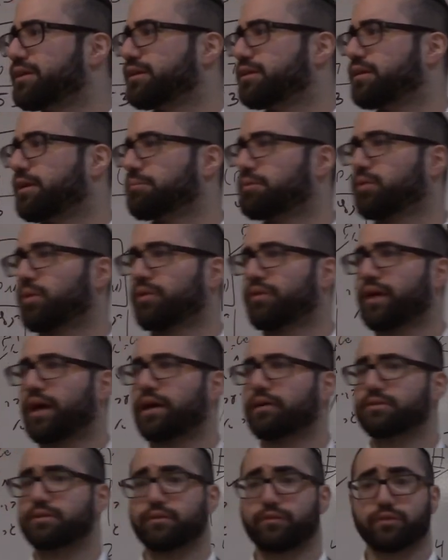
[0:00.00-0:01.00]
number one, they
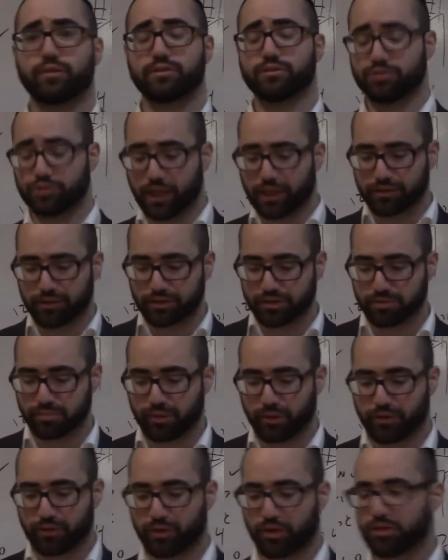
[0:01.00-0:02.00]
have different genders,
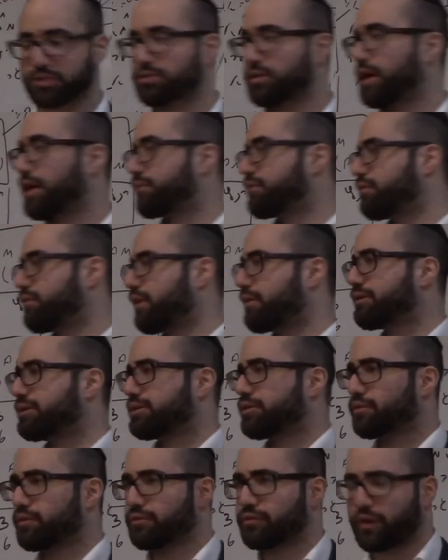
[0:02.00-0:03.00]
but they also have very
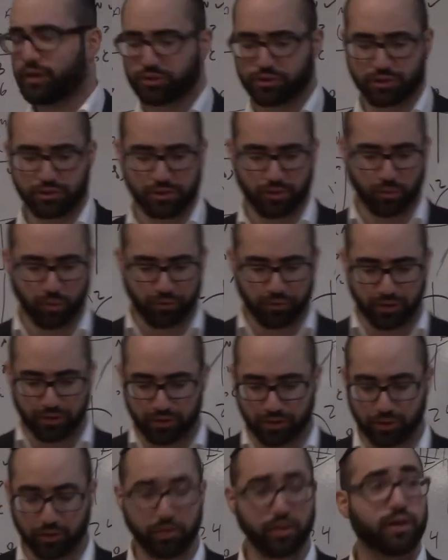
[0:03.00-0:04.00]
different functions of what they
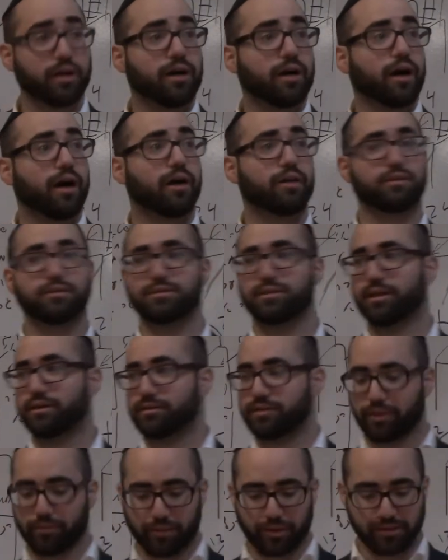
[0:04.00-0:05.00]
do on a
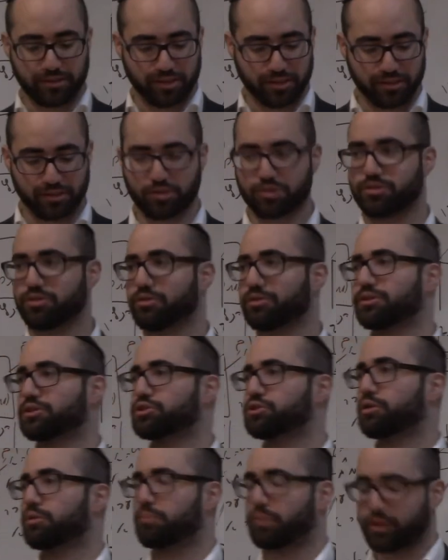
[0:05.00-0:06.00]
day-to-day -day basis during their
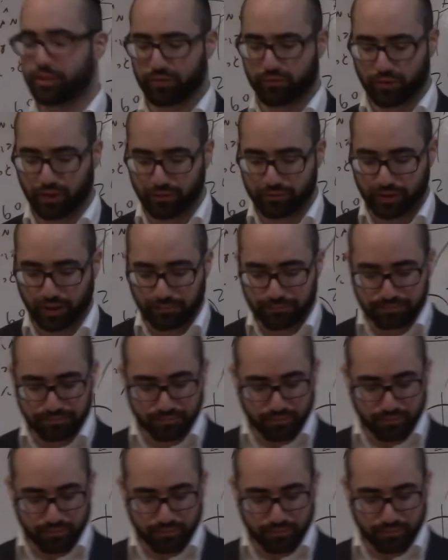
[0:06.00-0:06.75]
short period of lifetime.